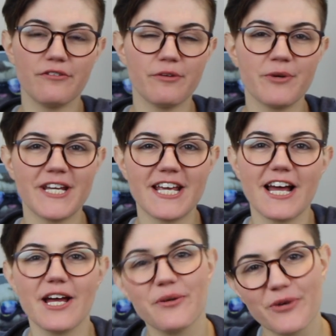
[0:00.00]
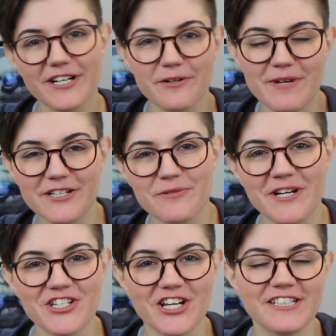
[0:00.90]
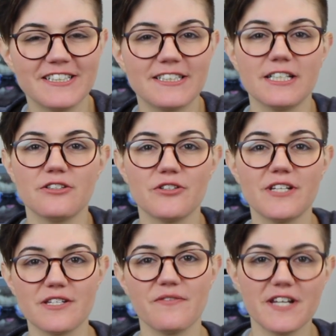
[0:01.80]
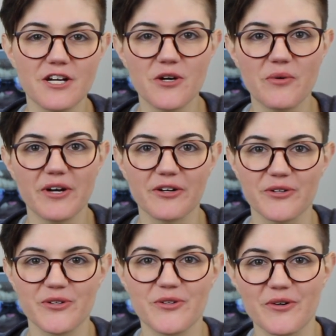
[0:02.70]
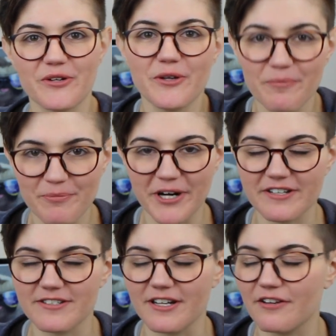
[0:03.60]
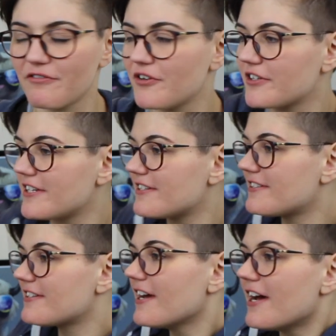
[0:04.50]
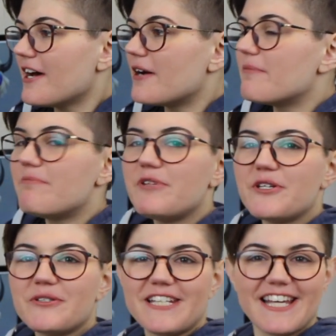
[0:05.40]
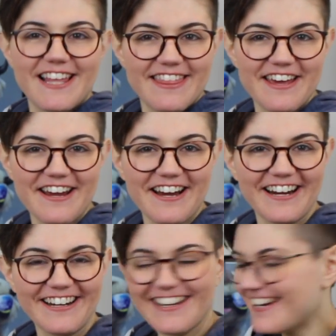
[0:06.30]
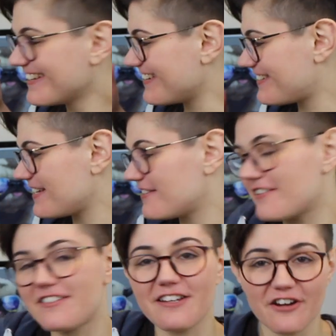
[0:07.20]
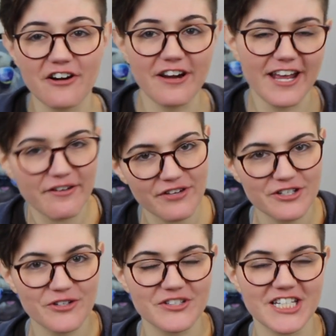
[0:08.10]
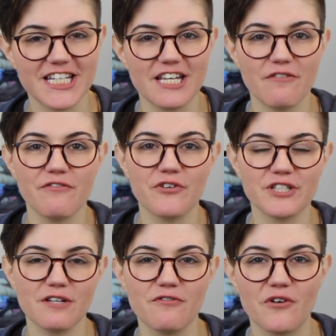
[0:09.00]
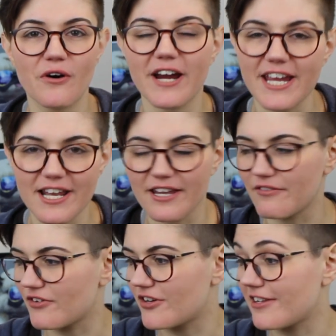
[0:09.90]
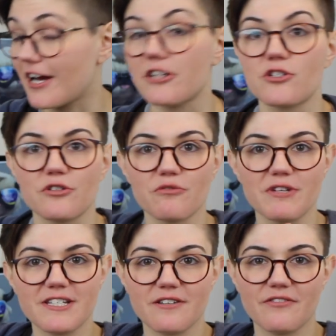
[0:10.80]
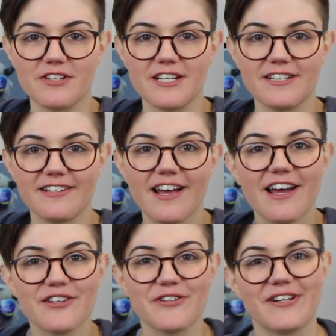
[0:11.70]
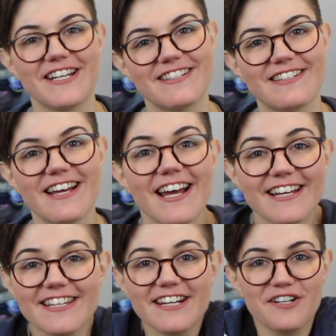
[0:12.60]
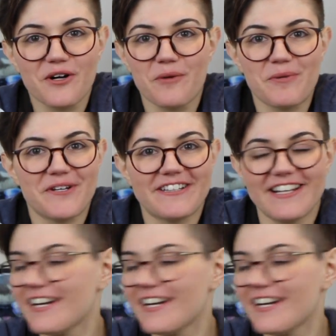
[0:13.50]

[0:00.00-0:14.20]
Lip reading: everybody, and welcome back to my channel. In today's video we are going to do an unboxing for this beauty there. This is the Singer Heavy Duty 4411. I just received it, so let's get it open.